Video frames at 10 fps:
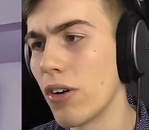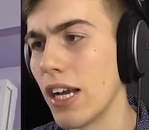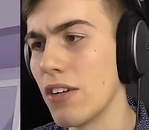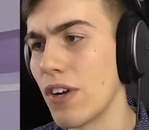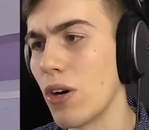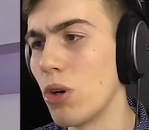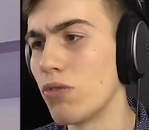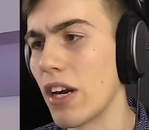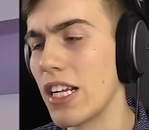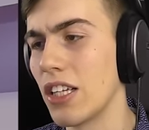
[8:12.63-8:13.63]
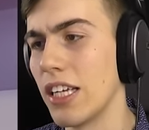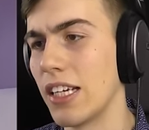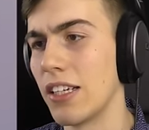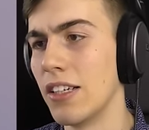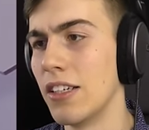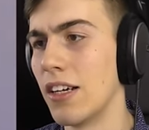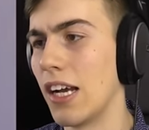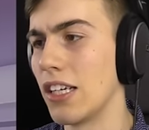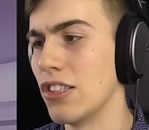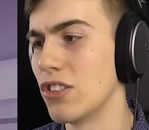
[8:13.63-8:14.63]
Okay, if I hold right click,
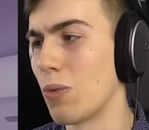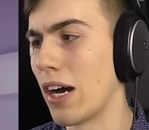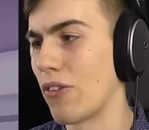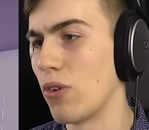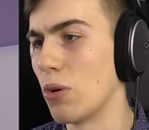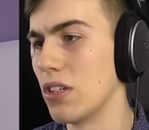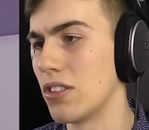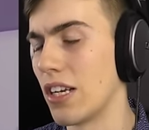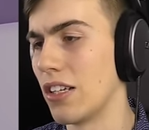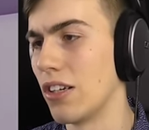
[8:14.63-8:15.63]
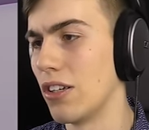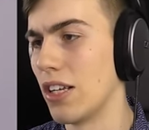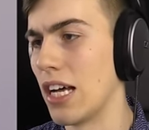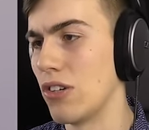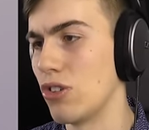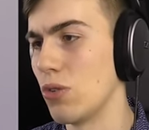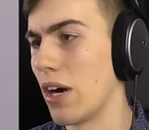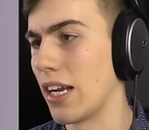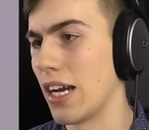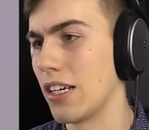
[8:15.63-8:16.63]
I can just walk forwards, and a little uh, shoe
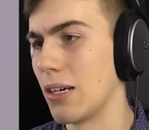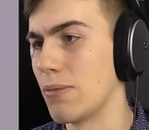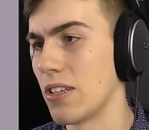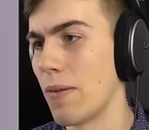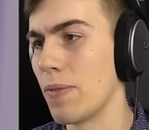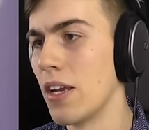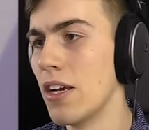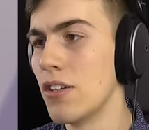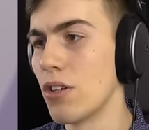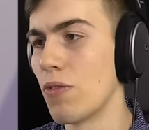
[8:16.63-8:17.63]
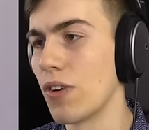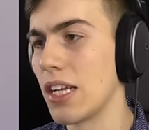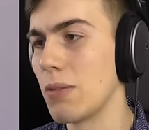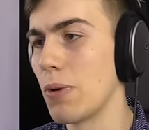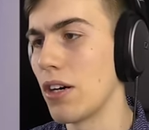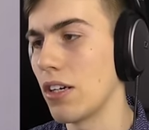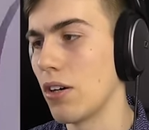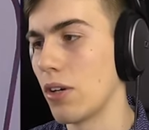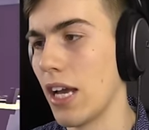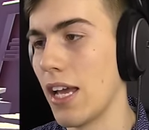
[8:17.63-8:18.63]
icon comes up. Don't forget the book.
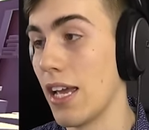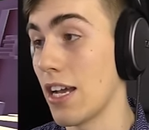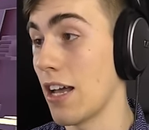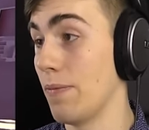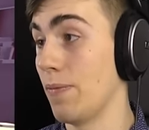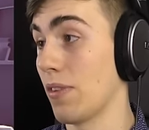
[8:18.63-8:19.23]
Okay, hang on.